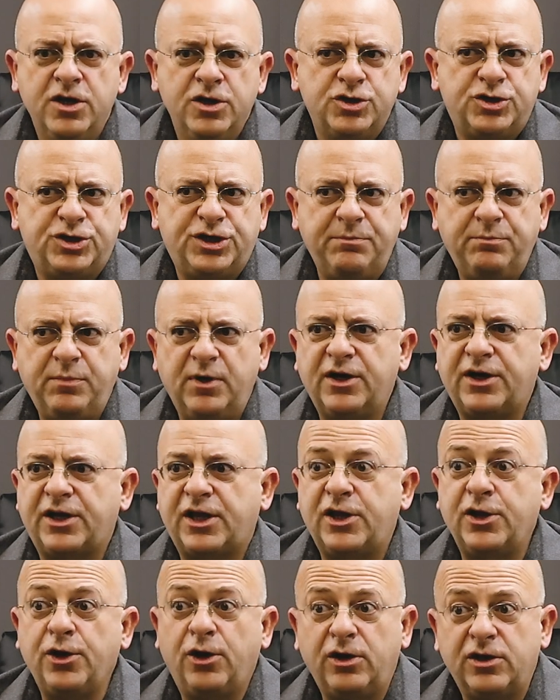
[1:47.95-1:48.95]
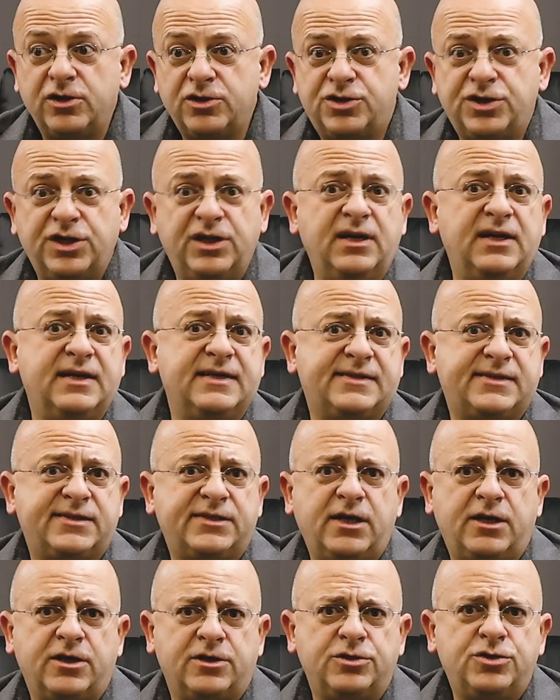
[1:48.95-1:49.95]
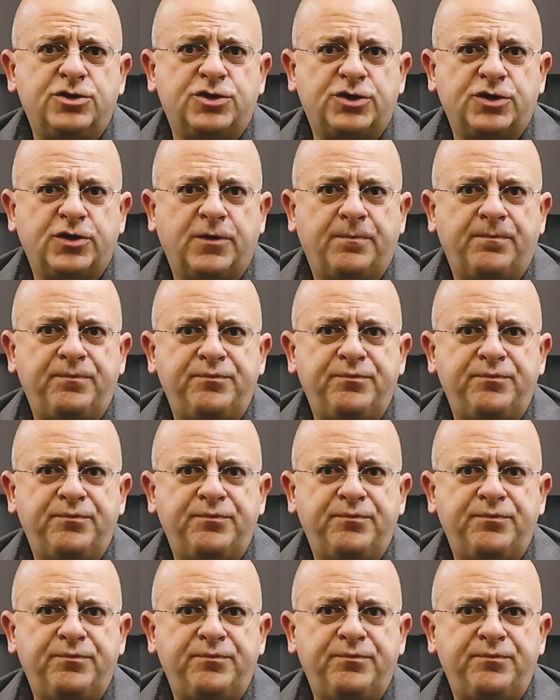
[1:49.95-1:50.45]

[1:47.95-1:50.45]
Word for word: ship archaeology as such